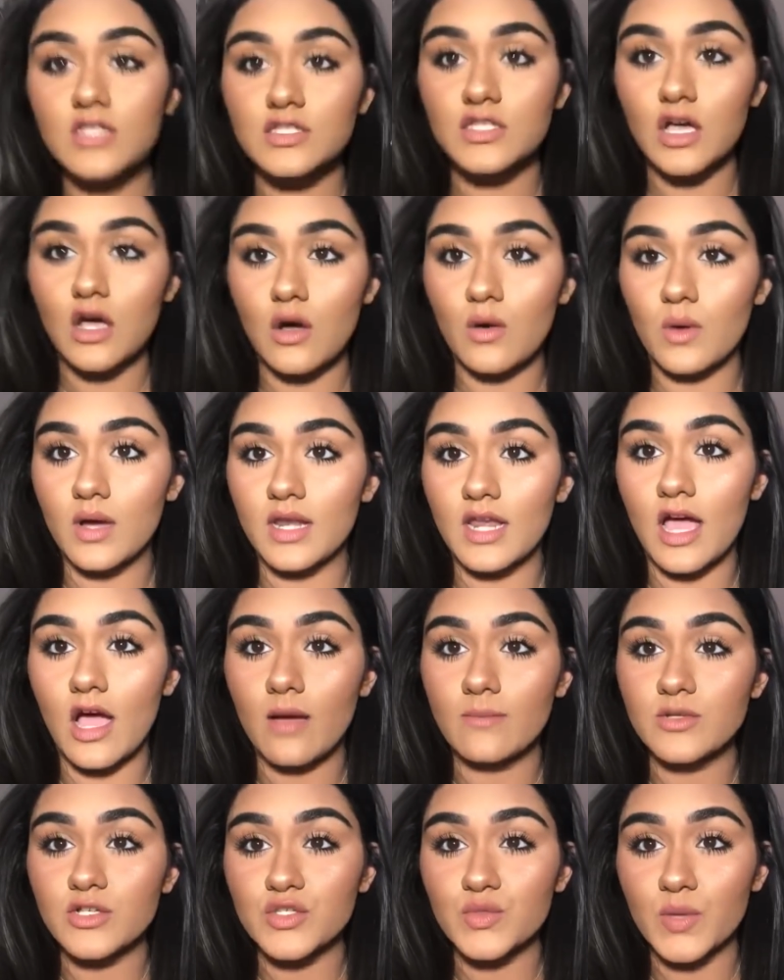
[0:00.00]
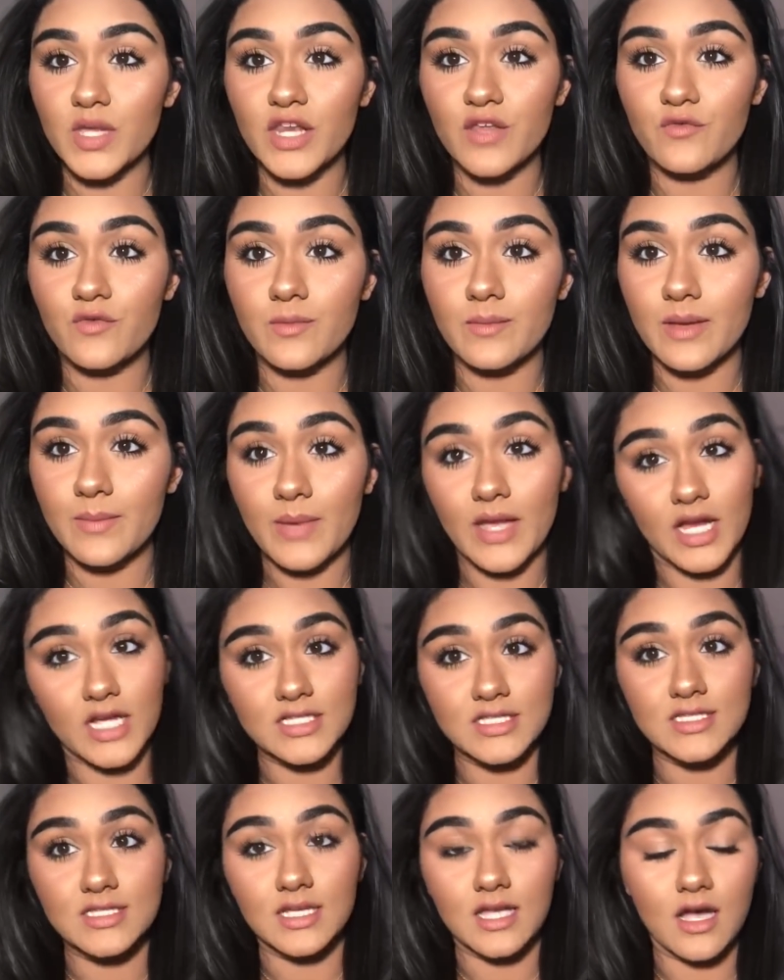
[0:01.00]
So now I'm just waiting for my
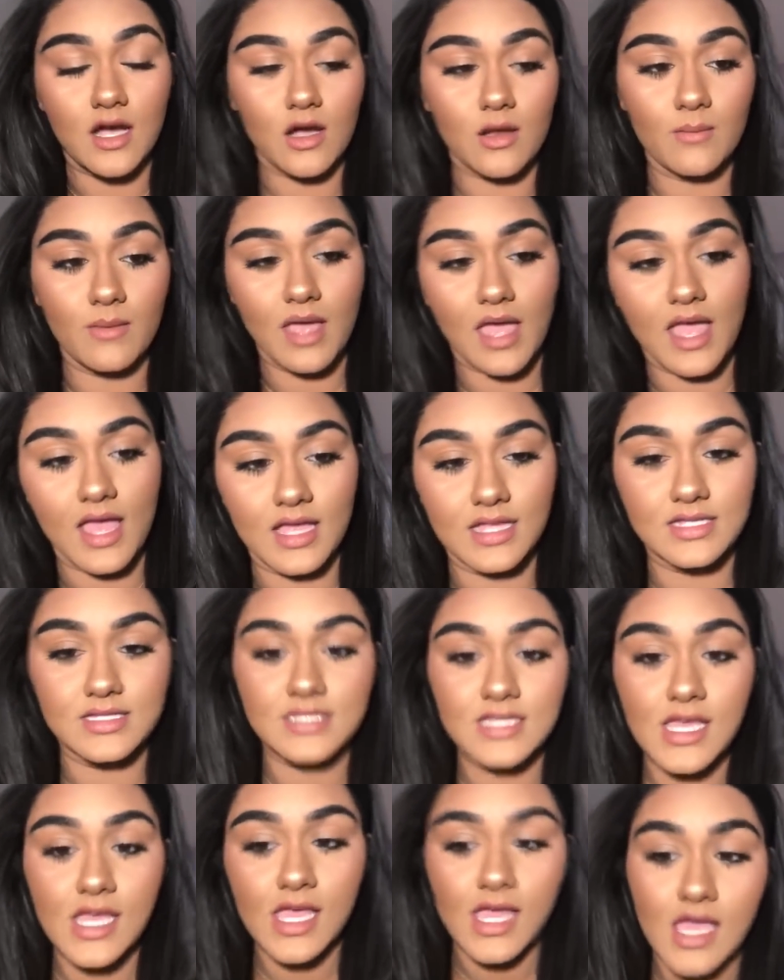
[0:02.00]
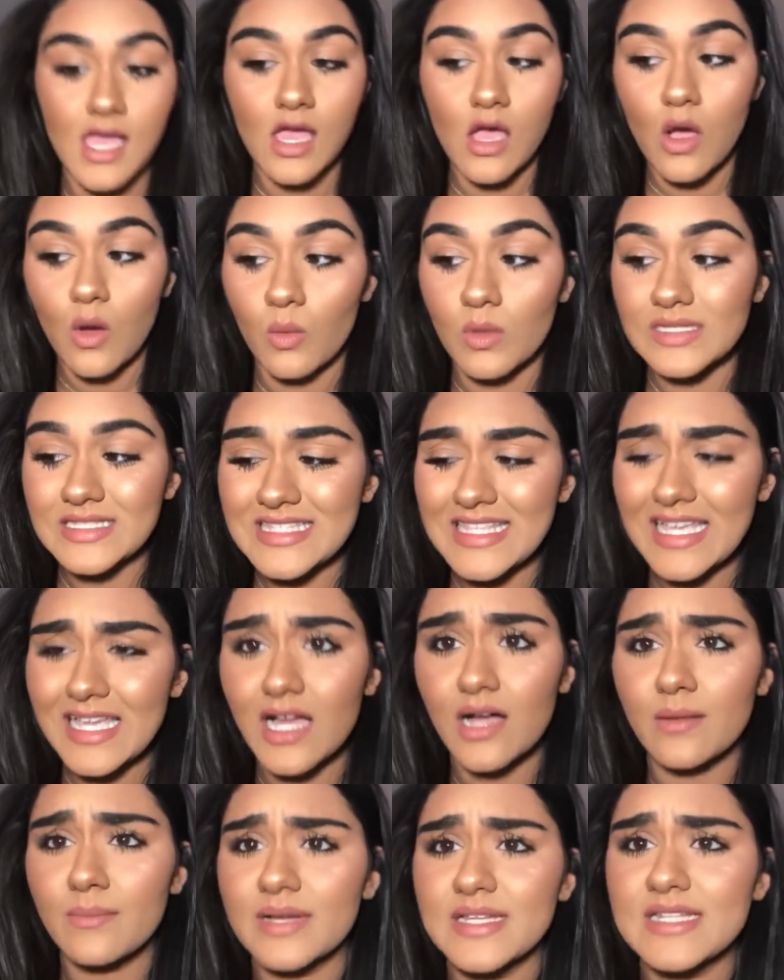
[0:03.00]
parents to come, and once they
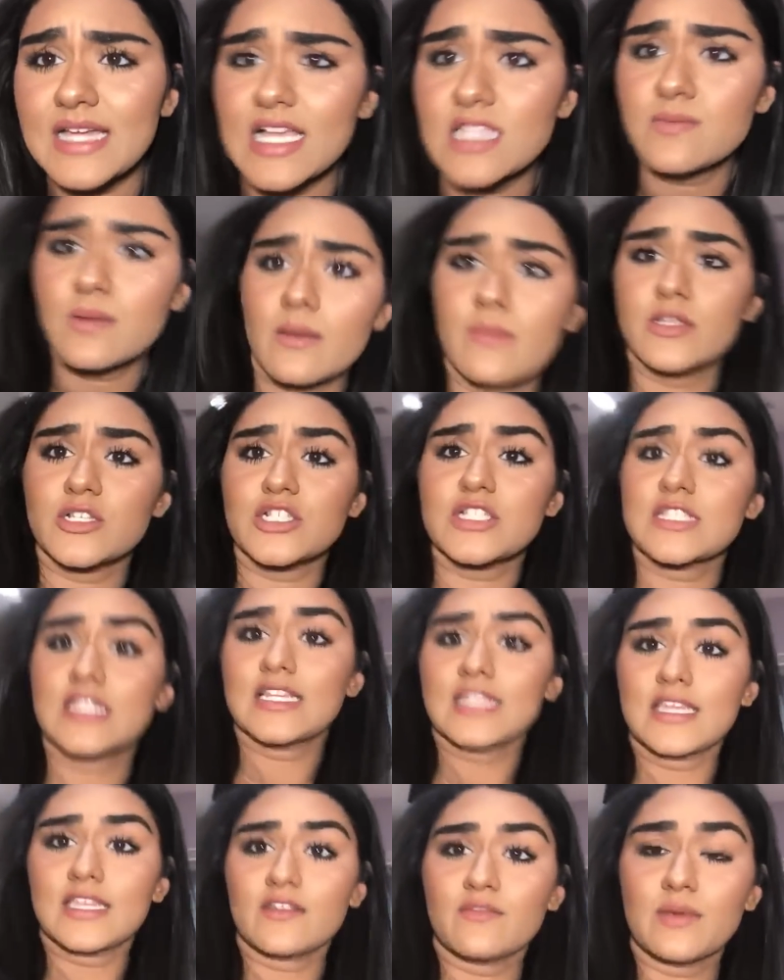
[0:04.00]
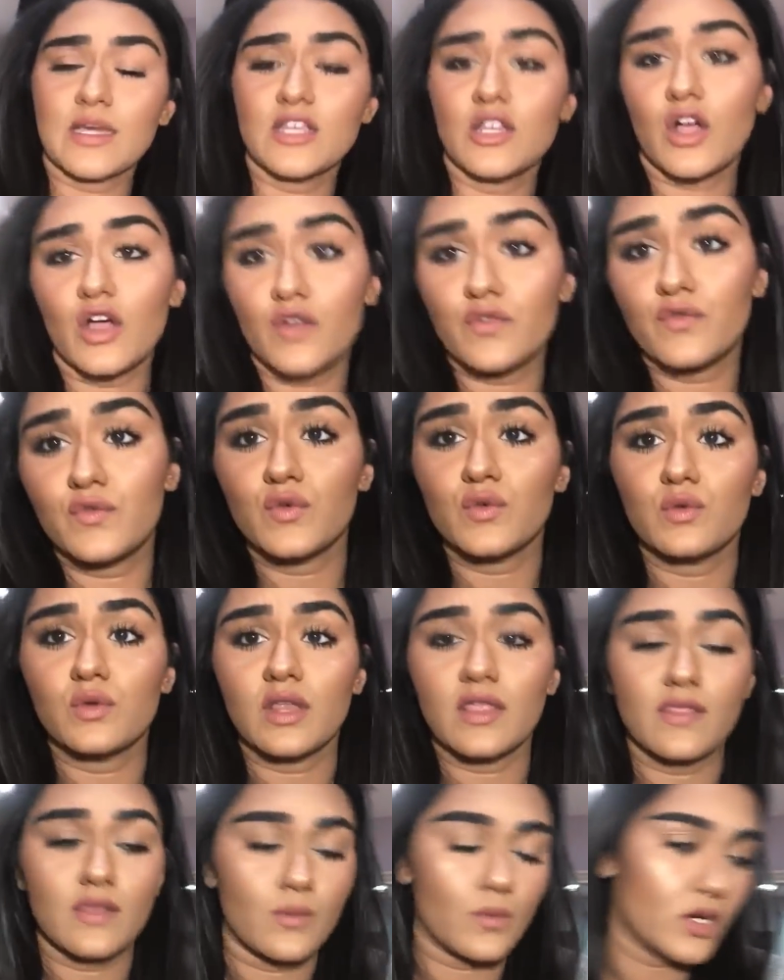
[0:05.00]
come, my dad's probably just gonna give my dog food
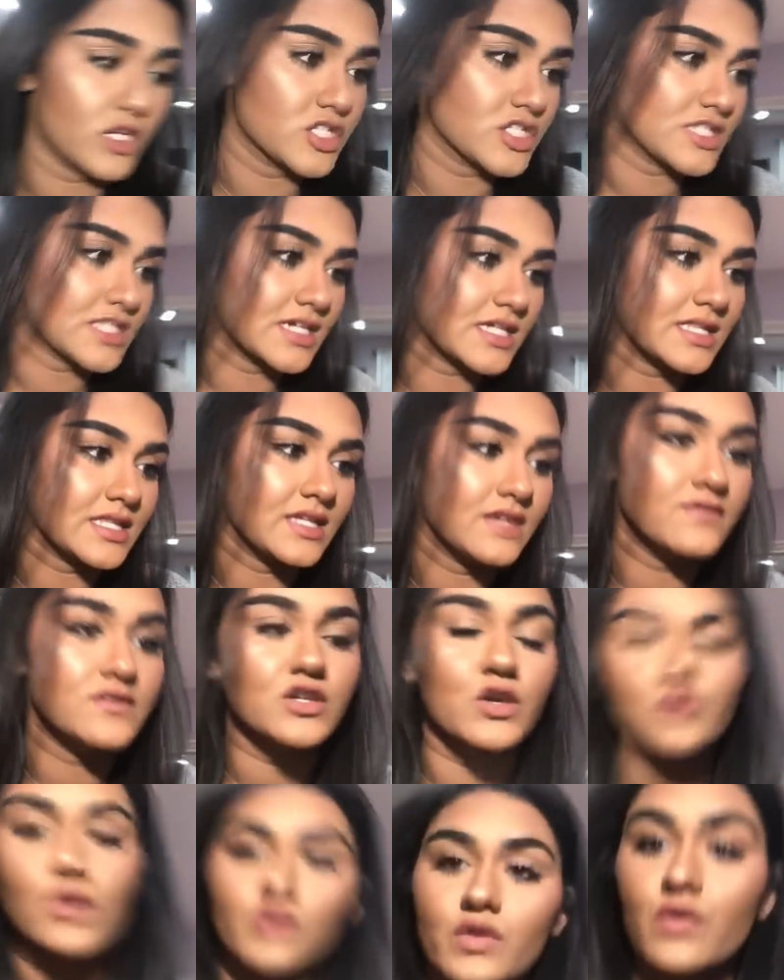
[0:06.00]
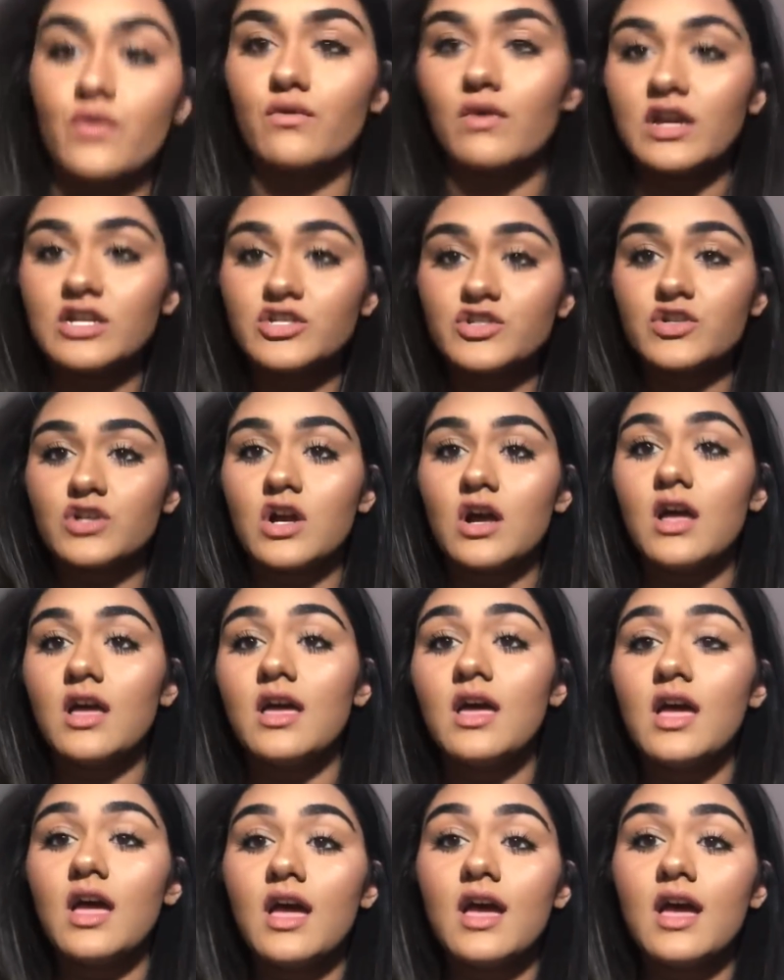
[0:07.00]
and then we're just gonna leave to go to the restaurant.